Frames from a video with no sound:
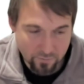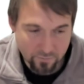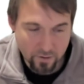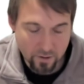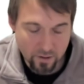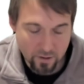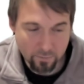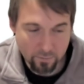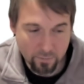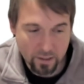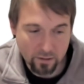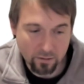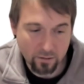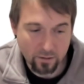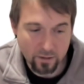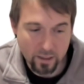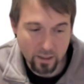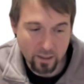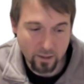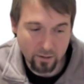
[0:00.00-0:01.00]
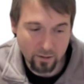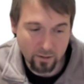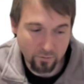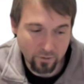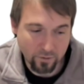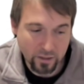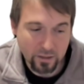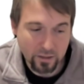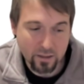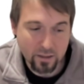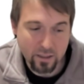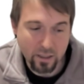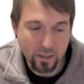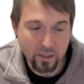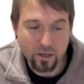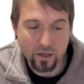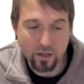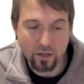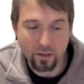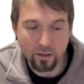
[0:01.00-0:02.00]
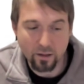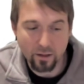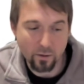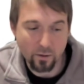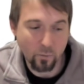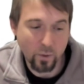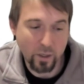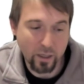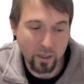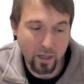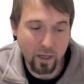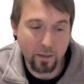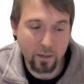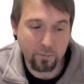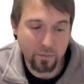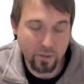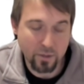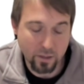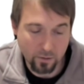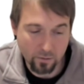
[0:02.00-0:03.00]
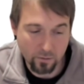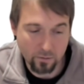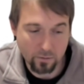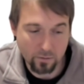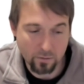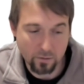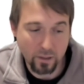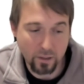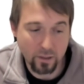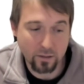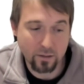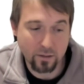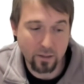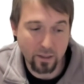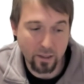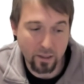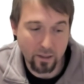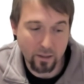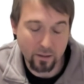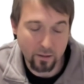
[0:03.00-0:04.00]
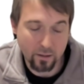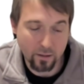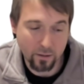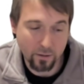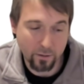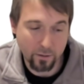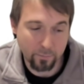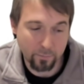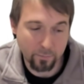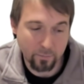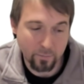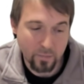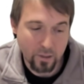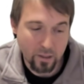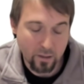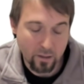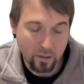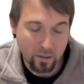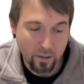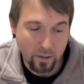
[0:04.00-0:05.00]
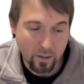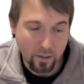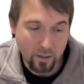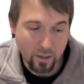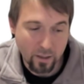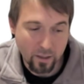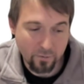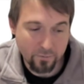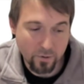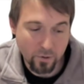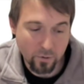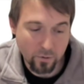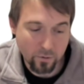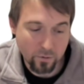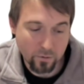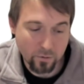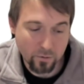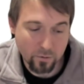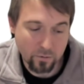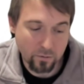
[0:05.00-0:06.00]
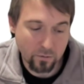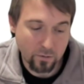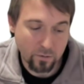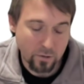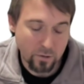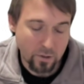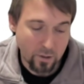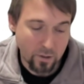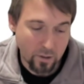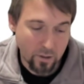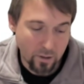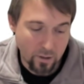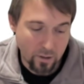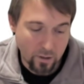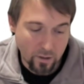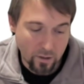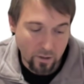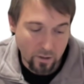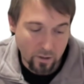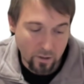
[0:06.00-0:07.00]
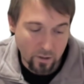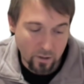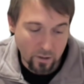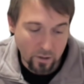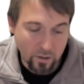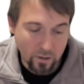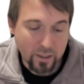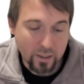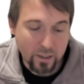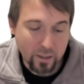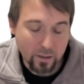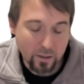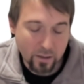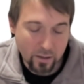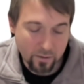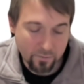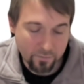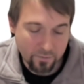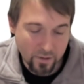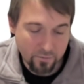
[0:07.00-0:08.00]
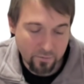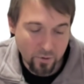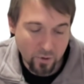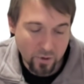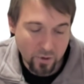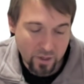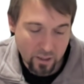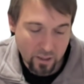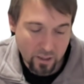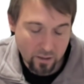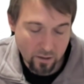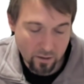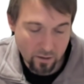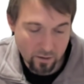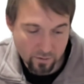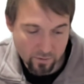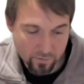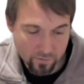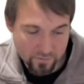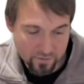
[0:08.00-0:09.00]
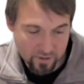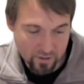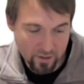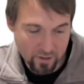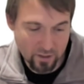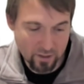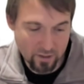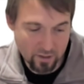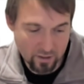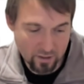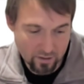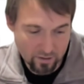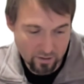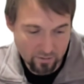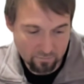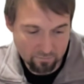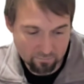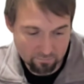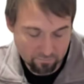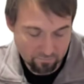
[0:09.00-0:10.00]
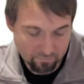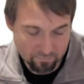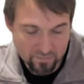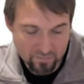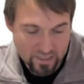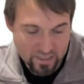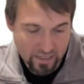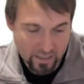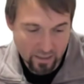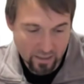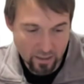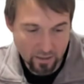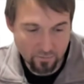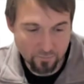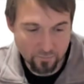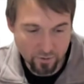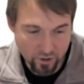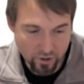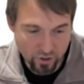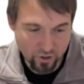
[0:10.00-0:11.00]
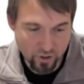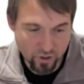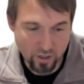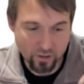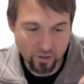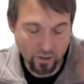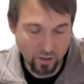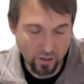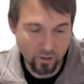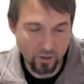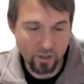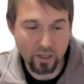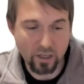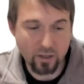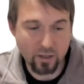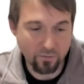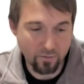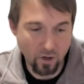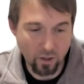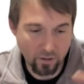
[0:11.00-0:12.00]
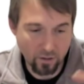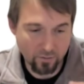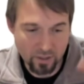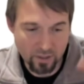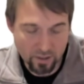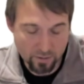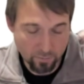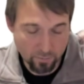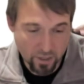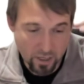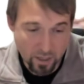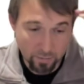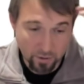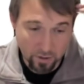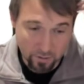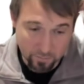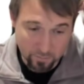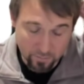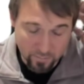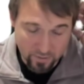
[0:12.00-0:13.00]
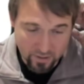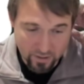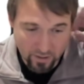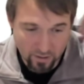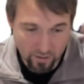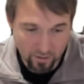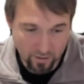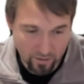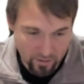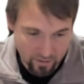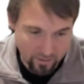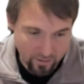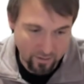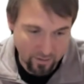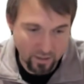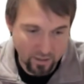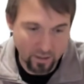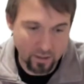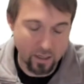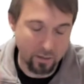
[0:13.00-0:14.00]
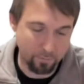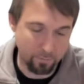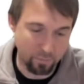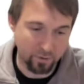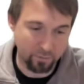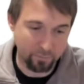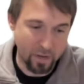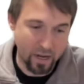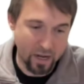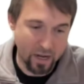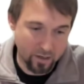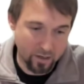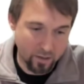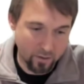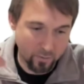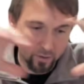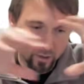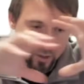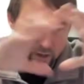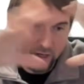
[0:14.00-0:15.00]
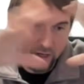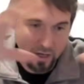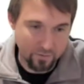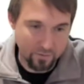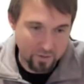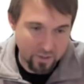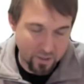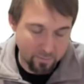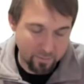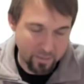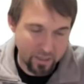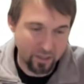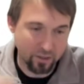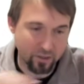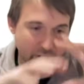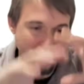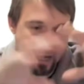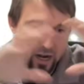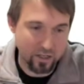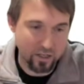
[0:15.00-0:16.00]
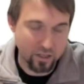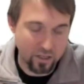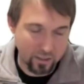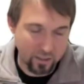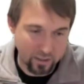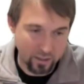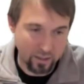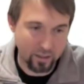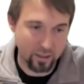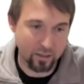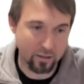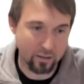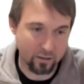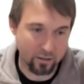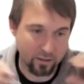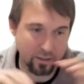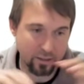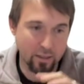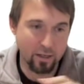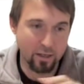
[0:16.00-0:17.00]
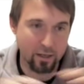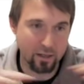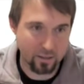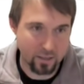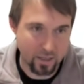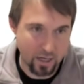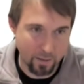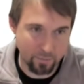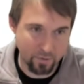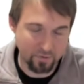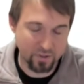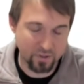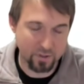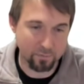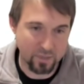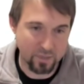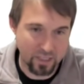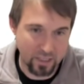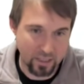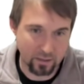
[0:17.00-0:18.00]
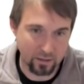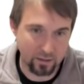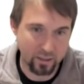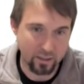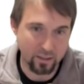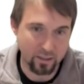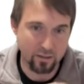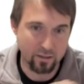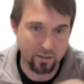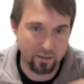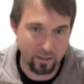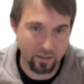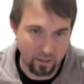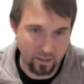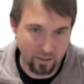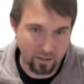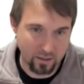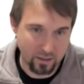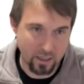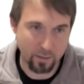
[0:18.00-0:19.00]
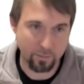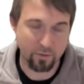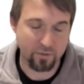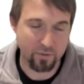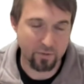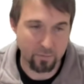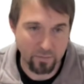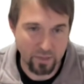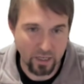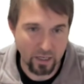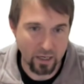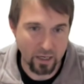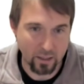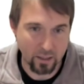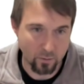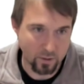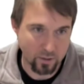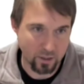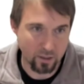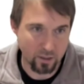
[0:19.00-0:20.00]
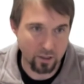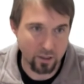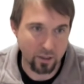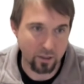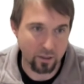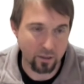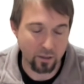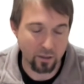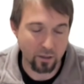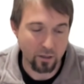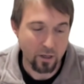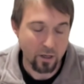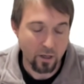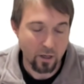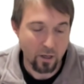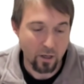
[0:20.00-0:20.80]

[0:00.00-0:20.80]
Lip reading: the fundamental kind of realization that we came to is that if you if you think of the data infrastructure and you think of all of these problems in this decoupled manner where you have some interaction layer sitting on top of some data layer sitting on top of some data acquisition,